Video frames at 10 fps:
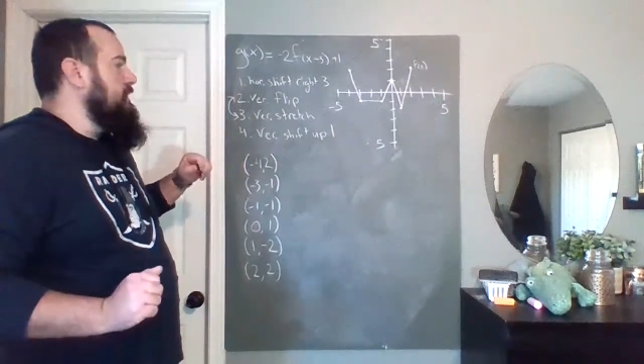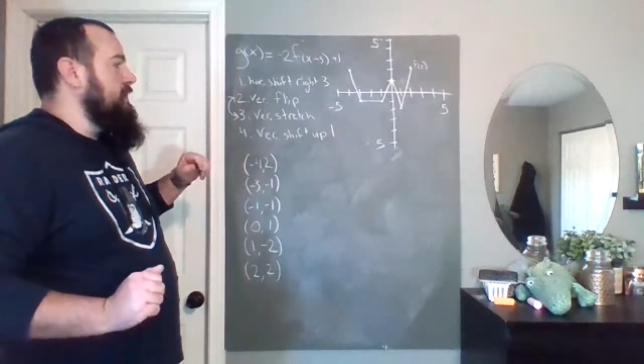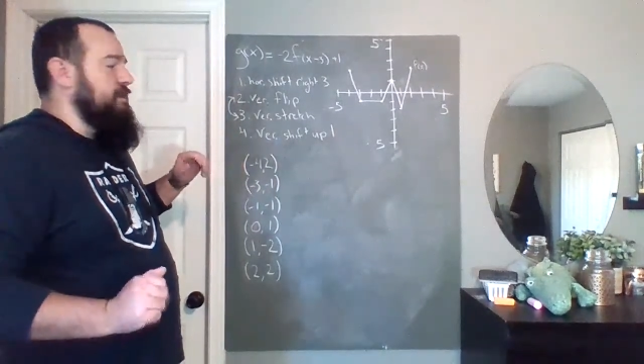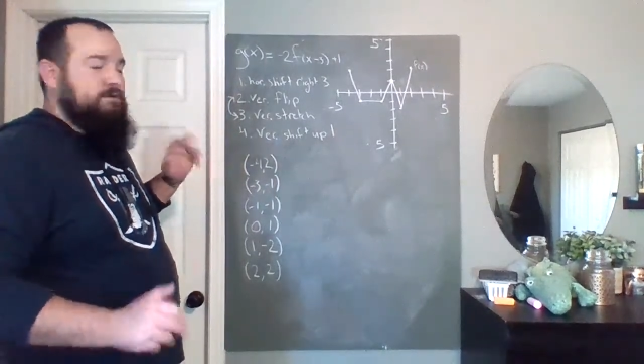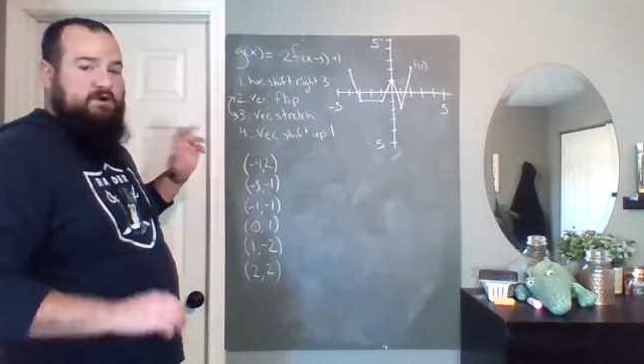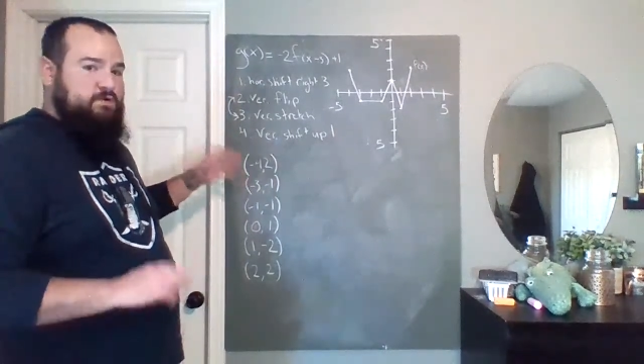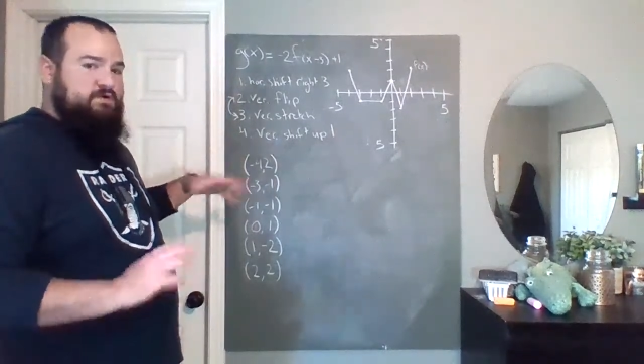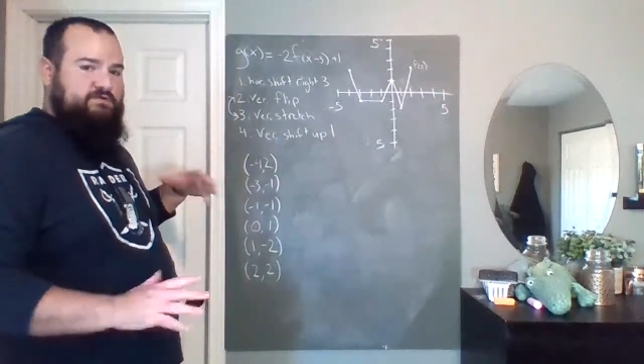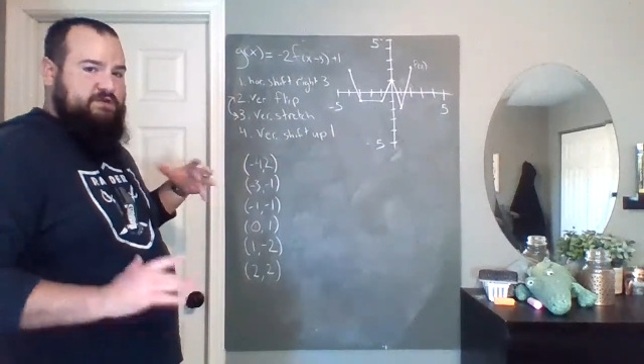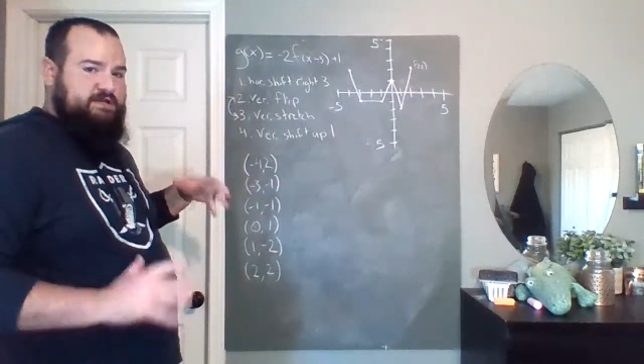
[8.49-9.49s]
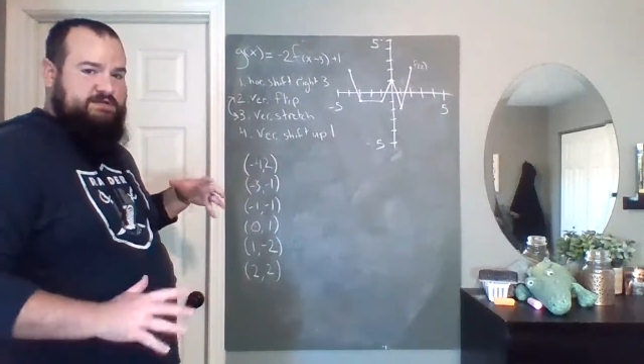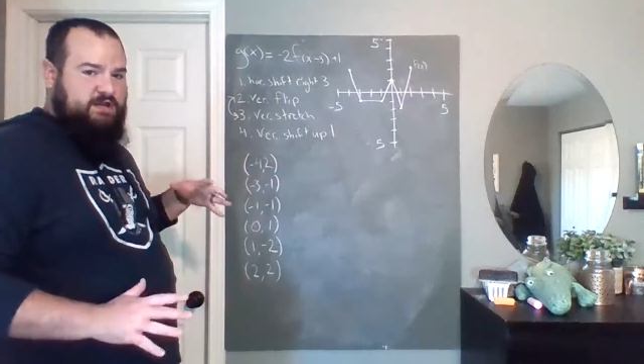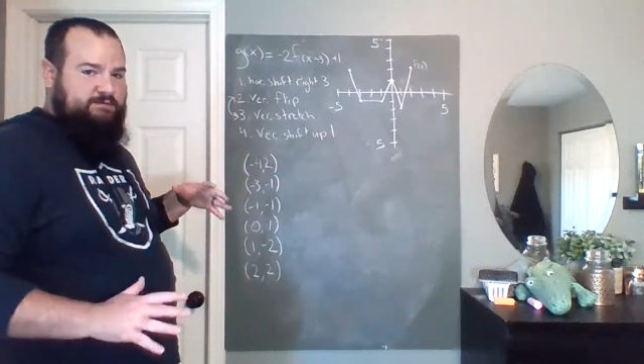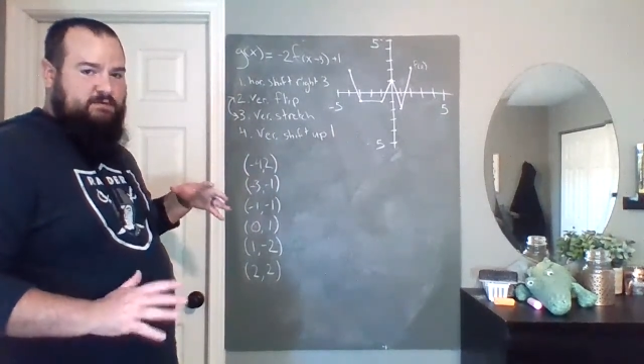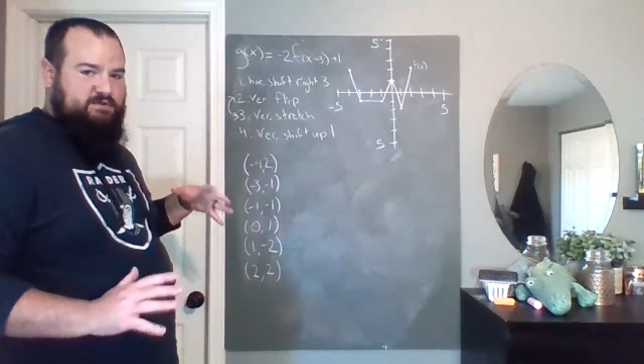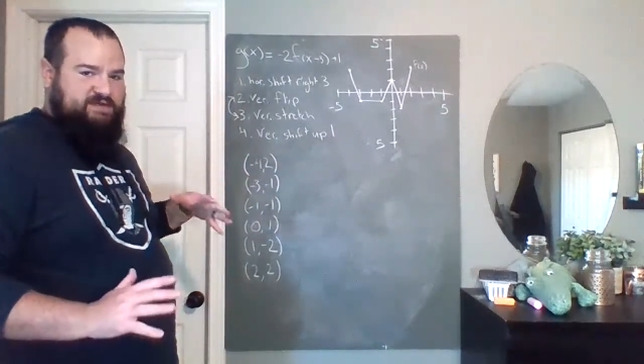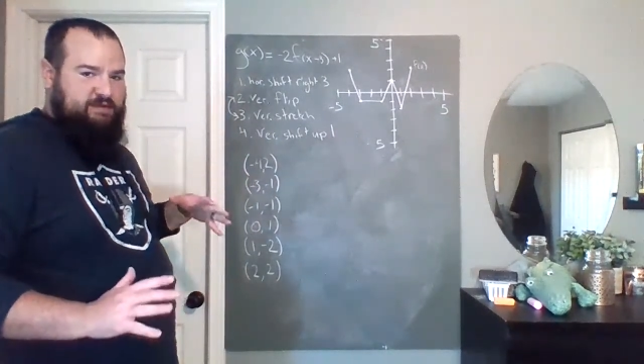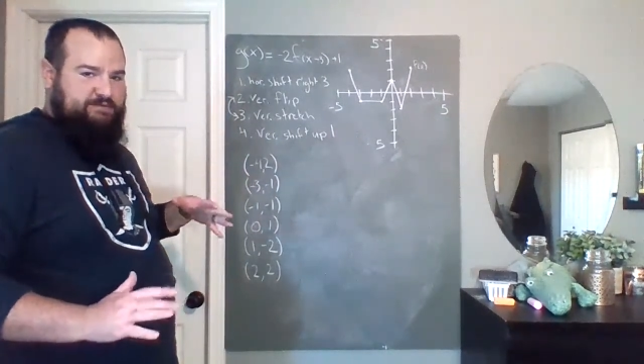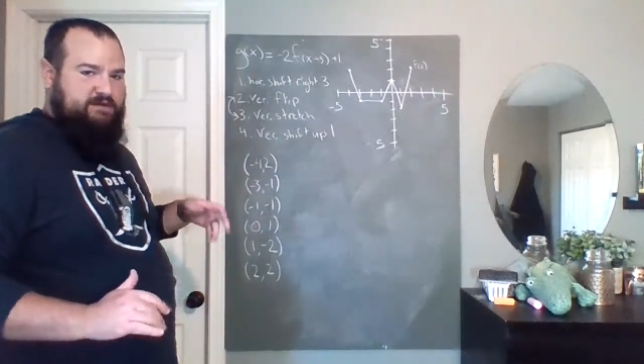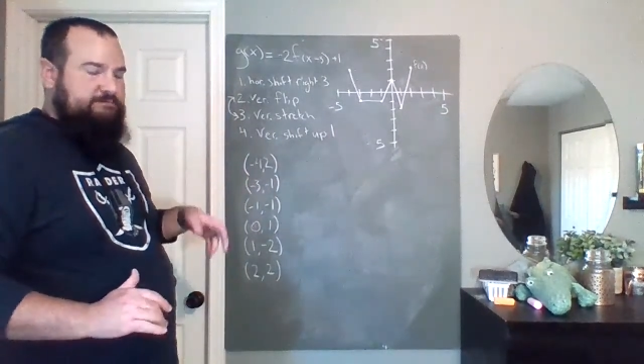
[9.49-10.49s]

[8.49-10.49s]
I'll go over and kind of talk about what's happening.